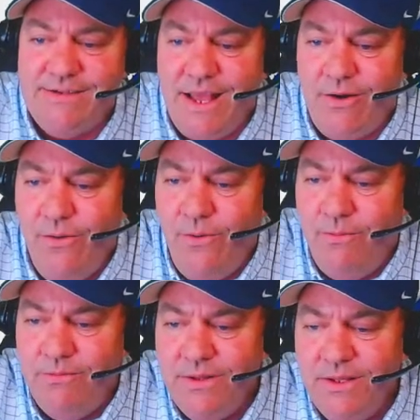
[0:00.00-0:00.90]
at
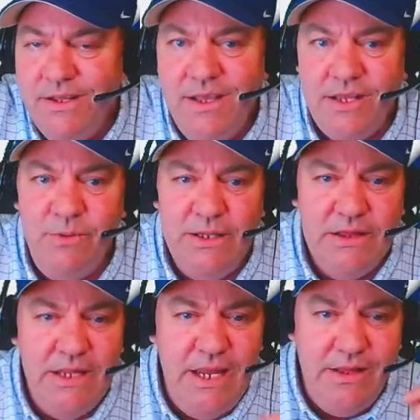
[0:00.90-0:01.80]
home as we
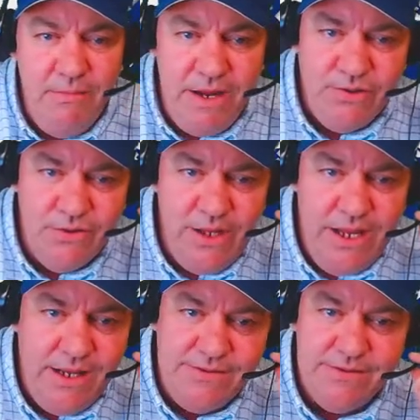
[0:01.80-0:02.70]
lead the major
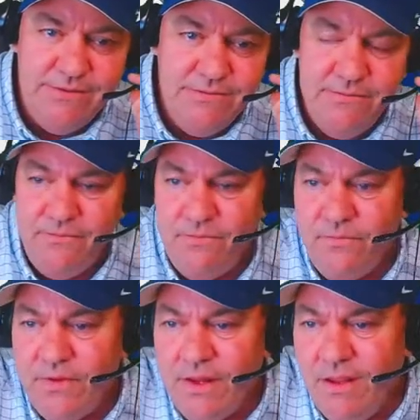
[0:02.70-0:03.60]
leagues.
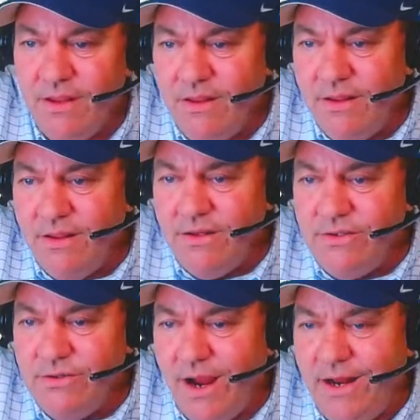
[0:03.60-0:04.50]

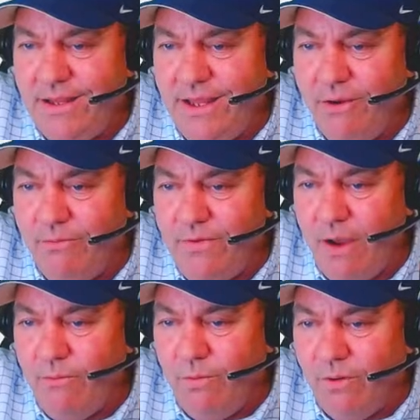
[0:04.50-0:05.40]
Trying to get
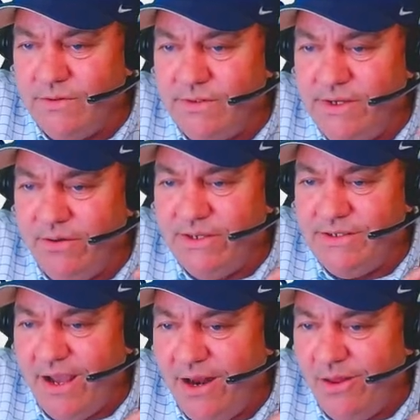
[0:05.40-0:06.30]
that World Series
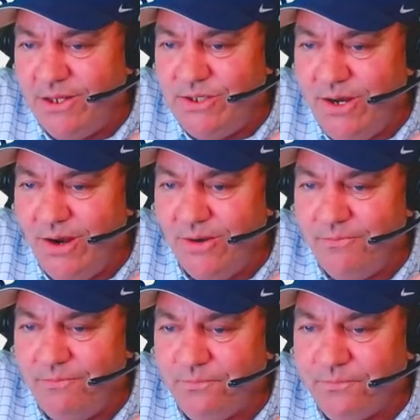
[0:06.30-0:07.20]
title this year.
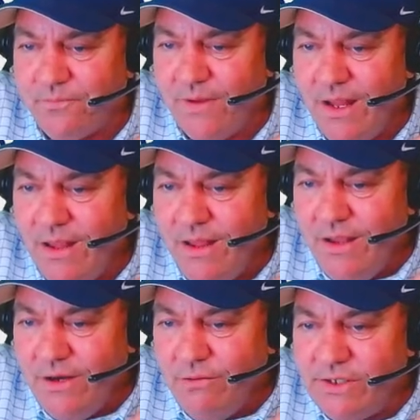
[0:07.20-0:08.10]

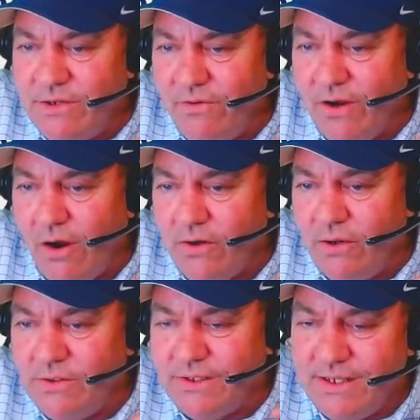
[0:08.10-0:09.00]
Christopher
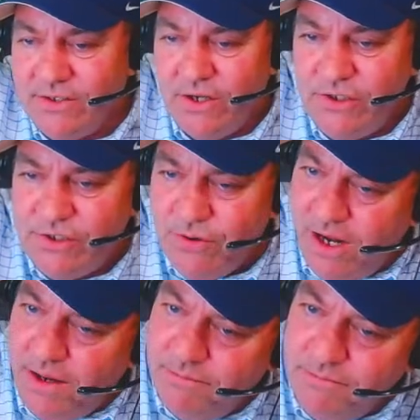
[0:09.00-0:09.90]
Cardoza says, good
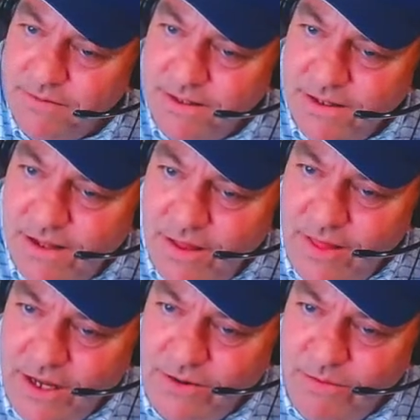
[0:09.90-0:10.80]
stream.
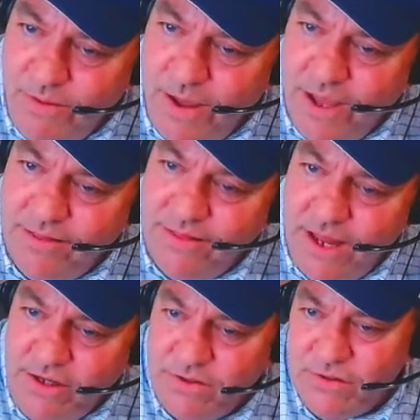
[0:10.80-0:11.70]
Thank you, my man.
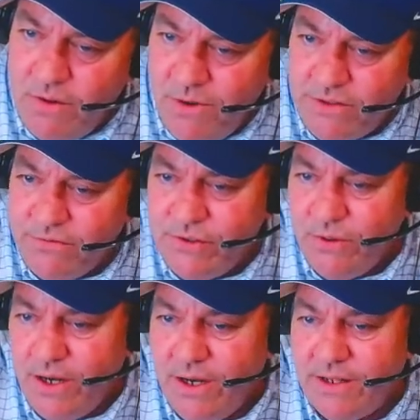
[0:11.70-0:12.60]
Thank you so much for
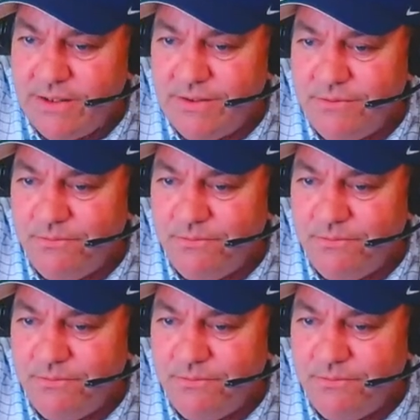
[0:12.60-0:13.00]
joining us.